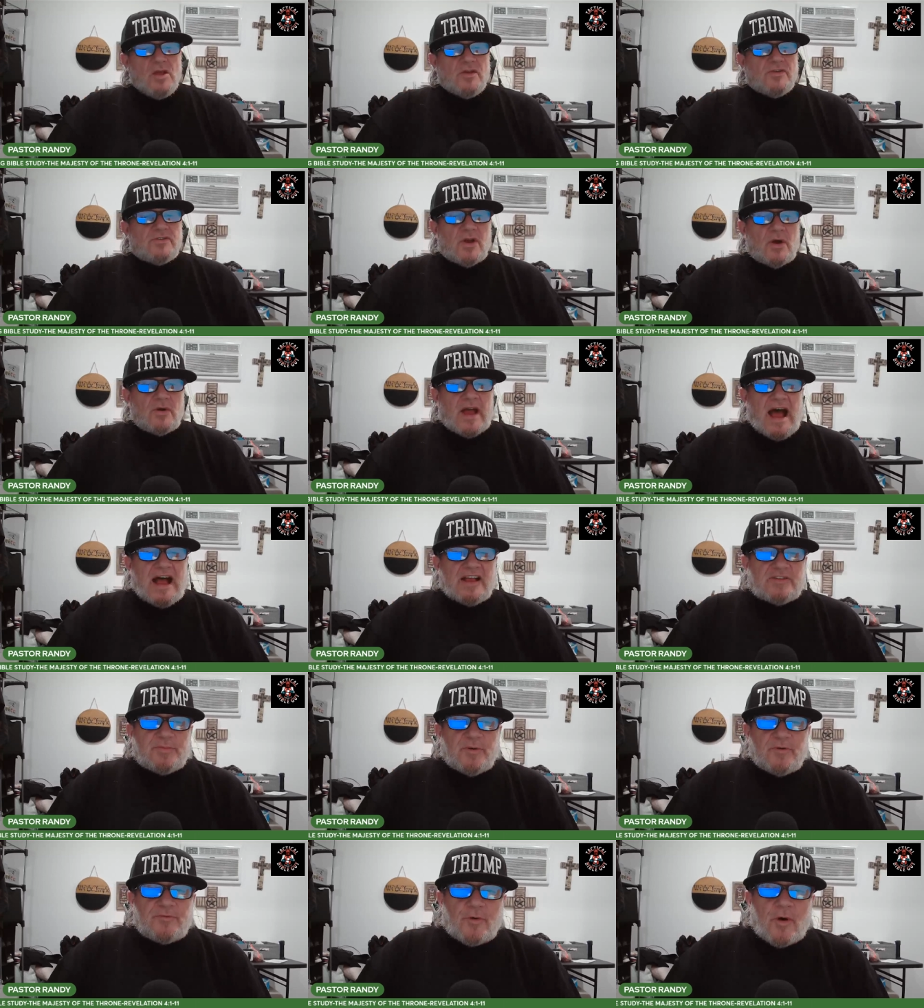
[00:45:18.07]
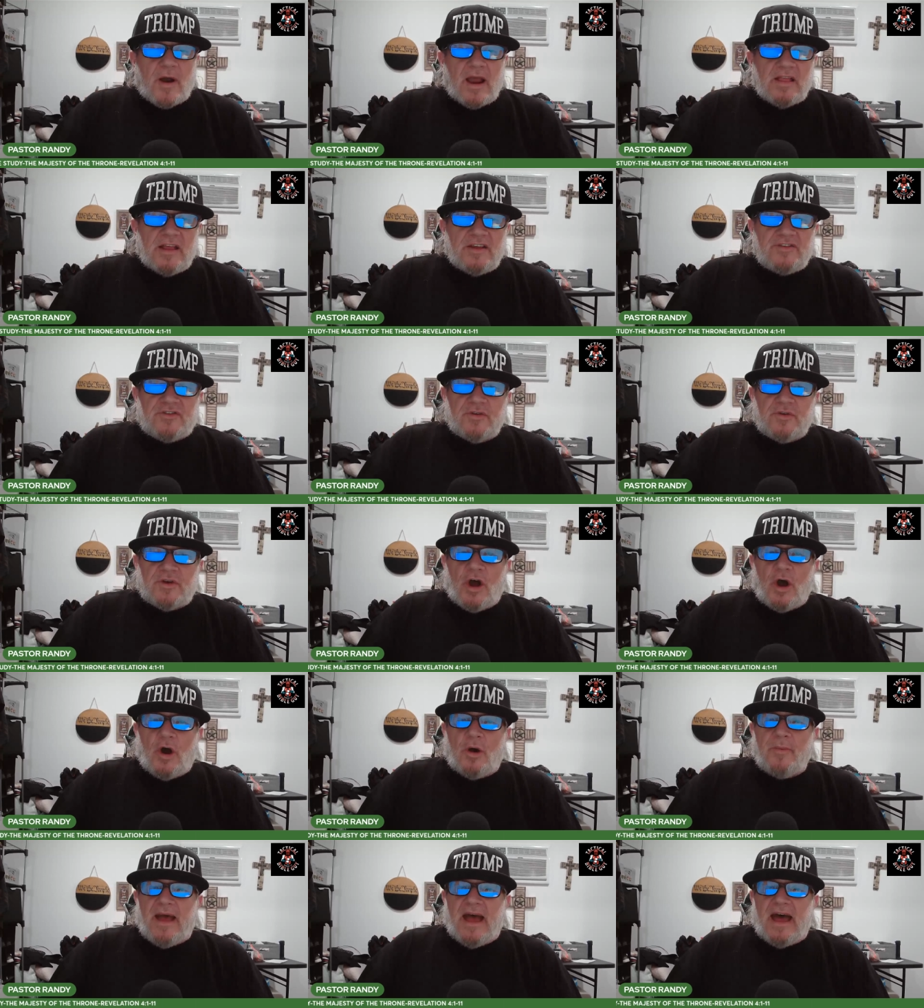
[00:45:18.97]
So, guys, before I let you
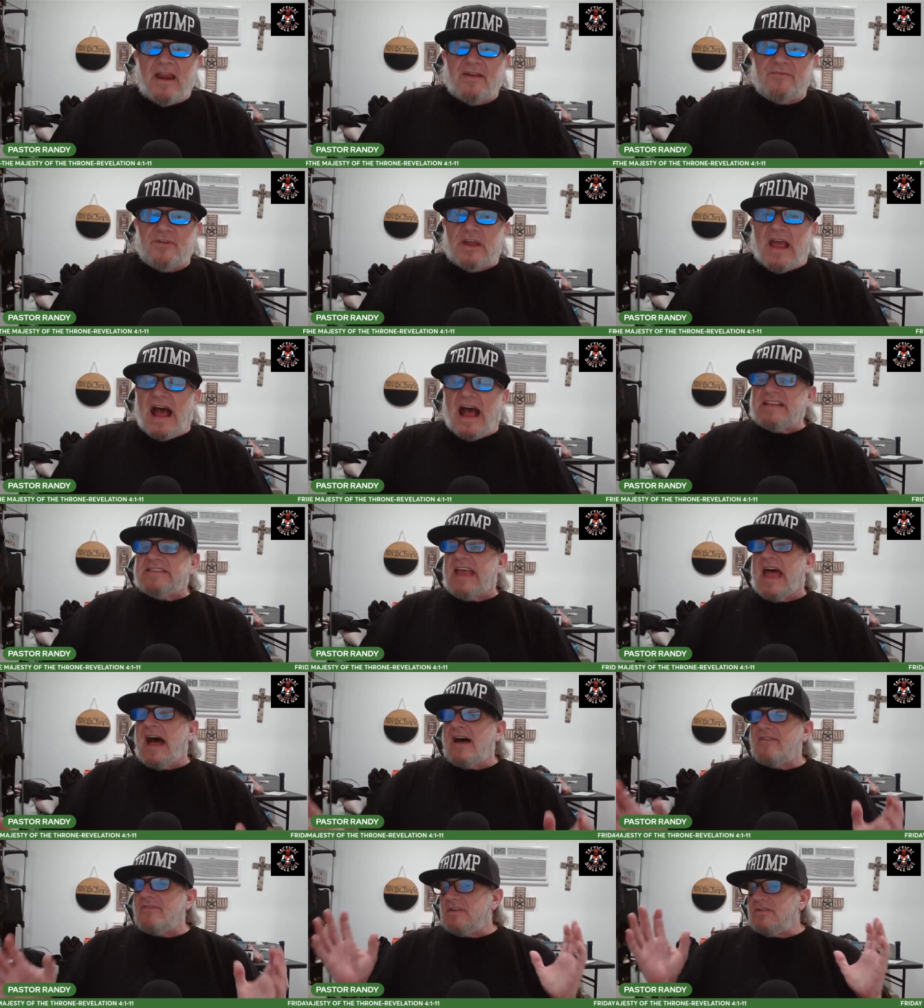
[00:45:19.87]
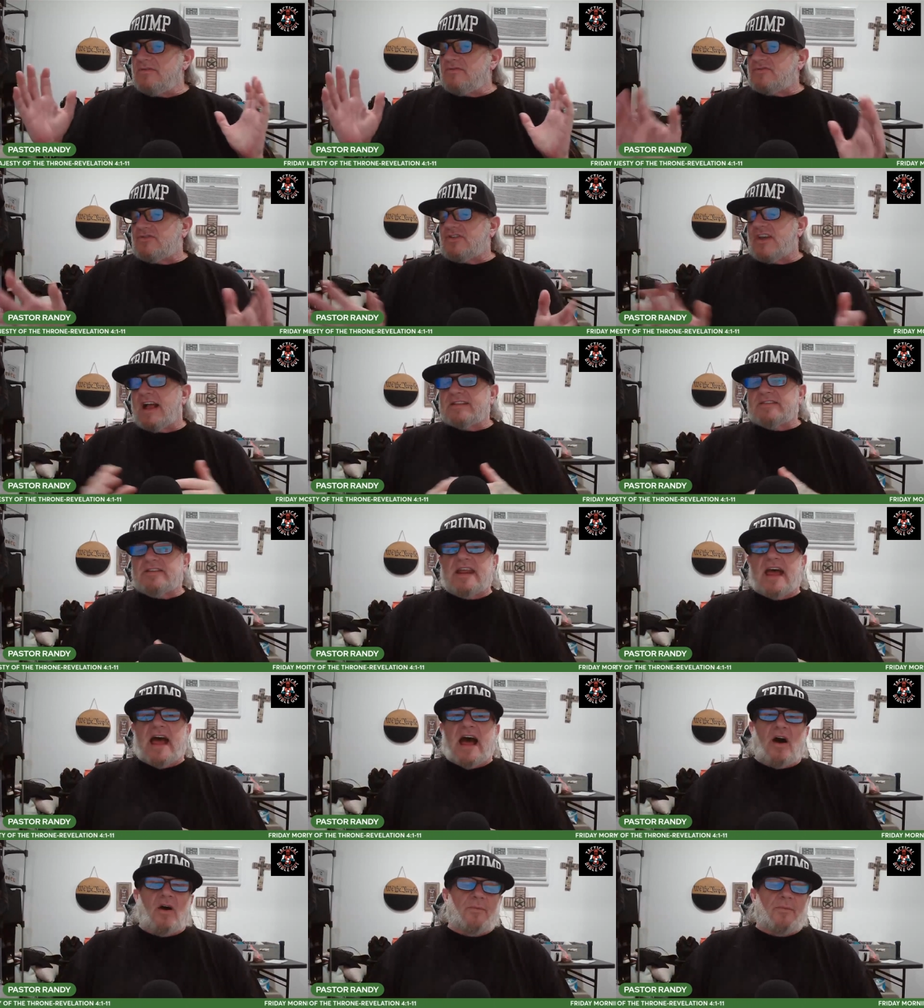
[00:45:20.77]
go, man, if you guys haven't checked it
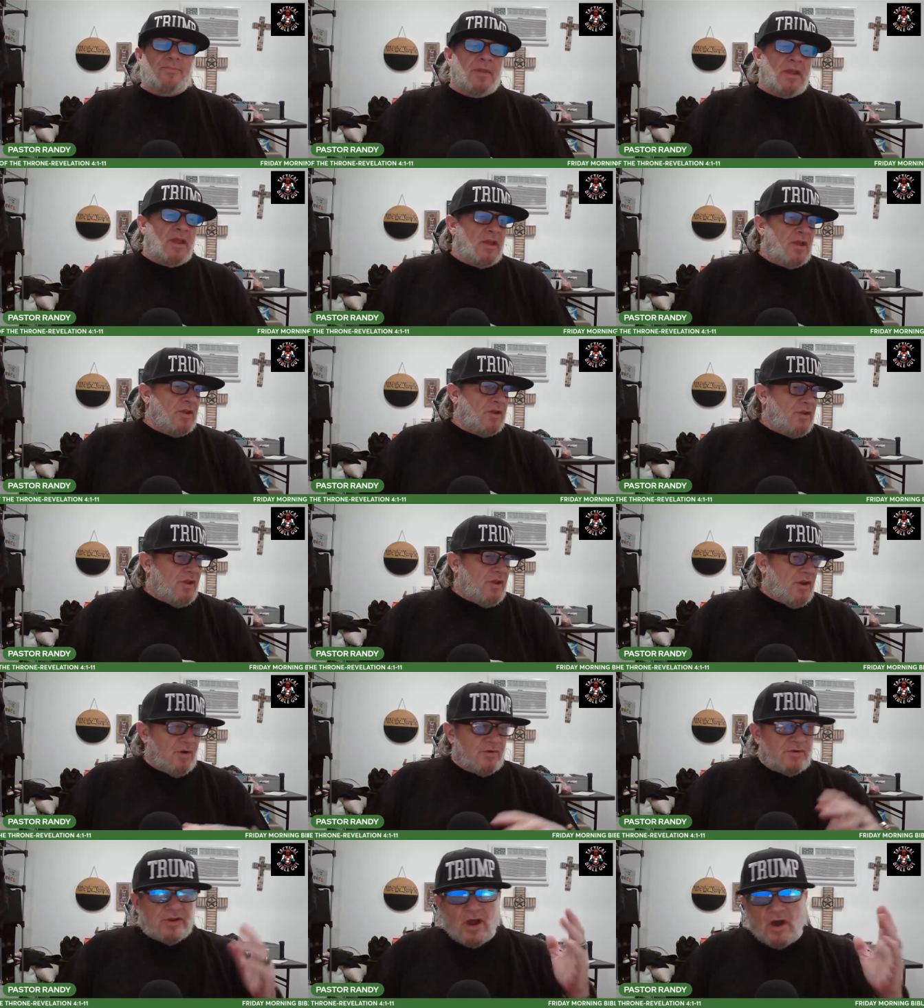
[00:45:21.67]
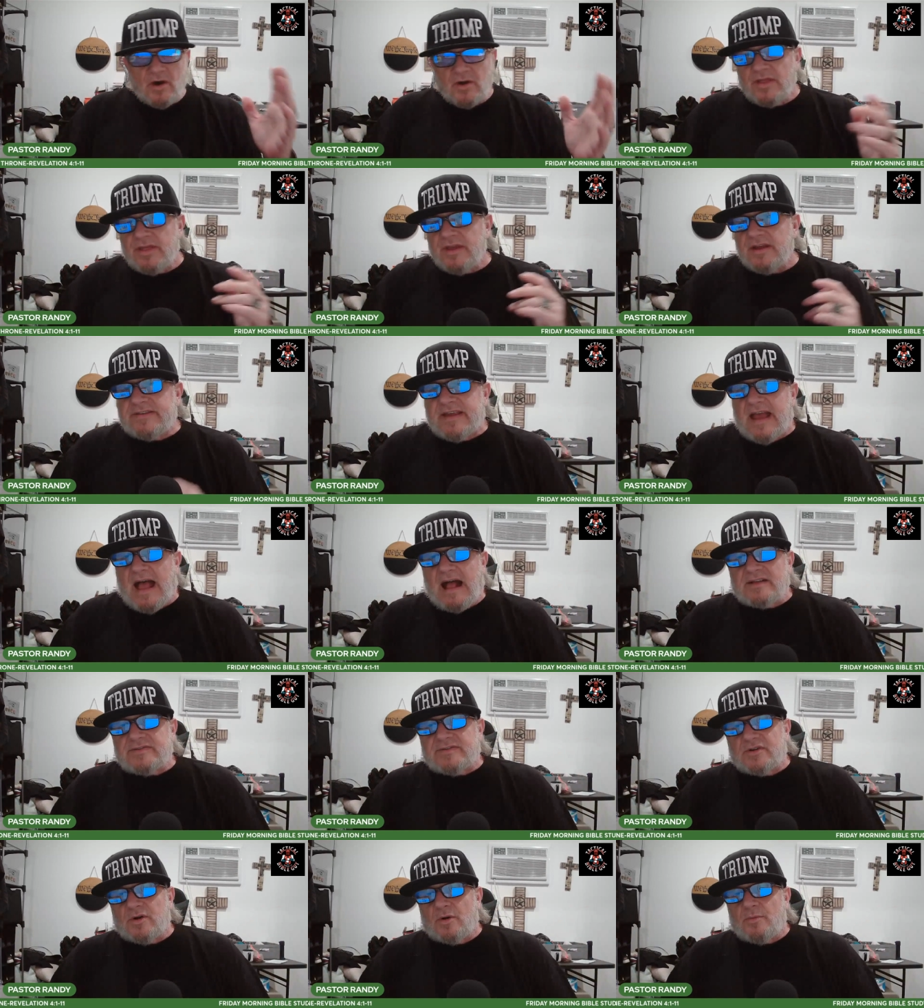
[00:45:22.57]
out, you know, go to the
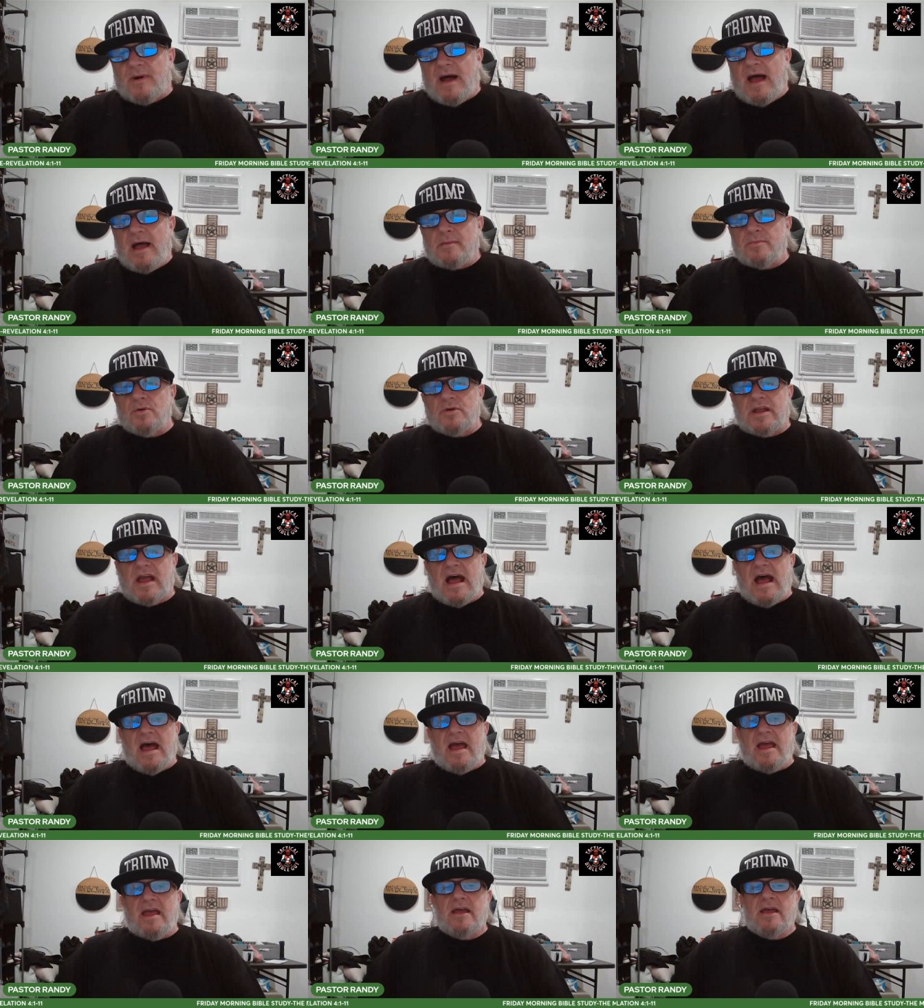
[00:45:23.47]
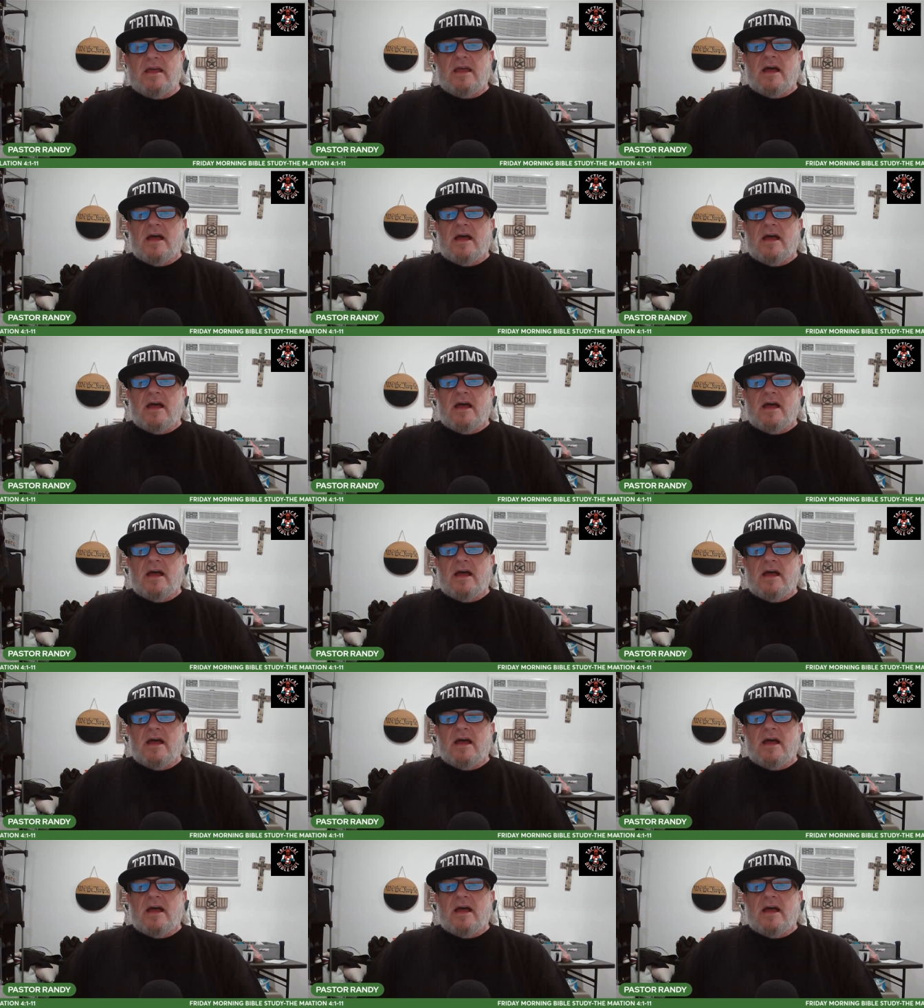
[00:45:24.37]
Tactical Bible Guy